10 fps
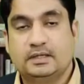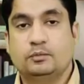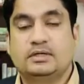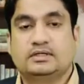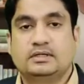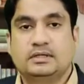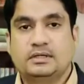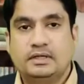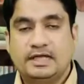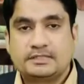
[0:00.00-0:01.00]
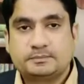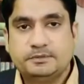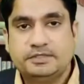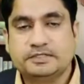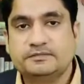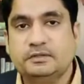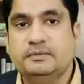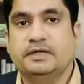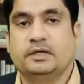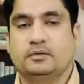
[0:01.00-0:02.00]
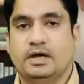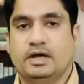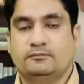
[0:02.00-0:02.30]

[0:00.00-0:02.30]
what experience will be required,